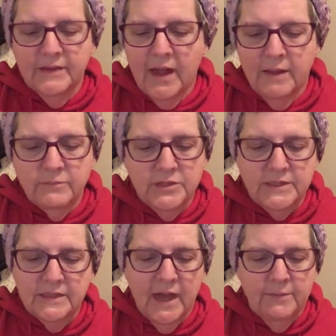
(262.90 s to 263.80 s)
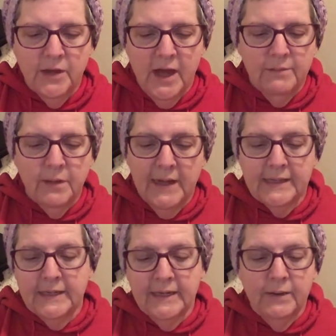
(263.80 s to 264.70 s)
I'm not buying
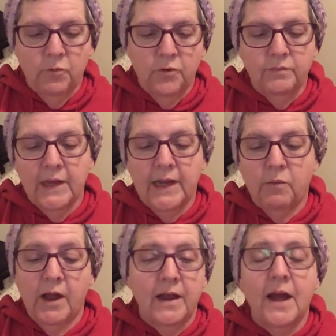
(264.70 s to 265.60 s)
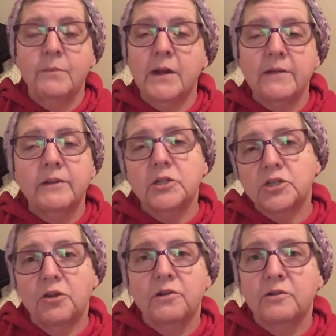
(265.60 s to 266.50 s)
it anymore. Anyway, I'm not even going to
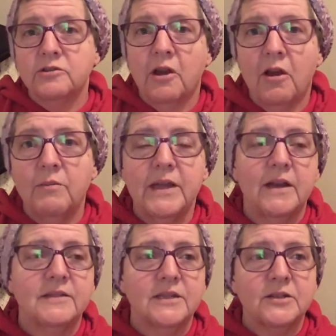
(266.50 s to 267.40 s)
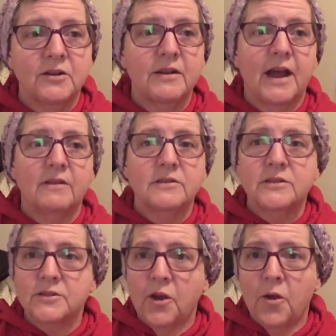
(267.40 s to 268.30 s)
show you the shawl because it turned out
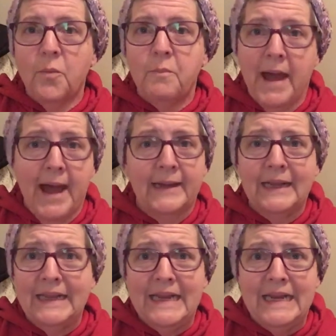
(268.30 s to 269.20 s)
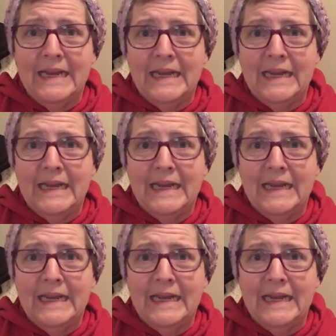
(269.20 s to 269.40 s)
so badly.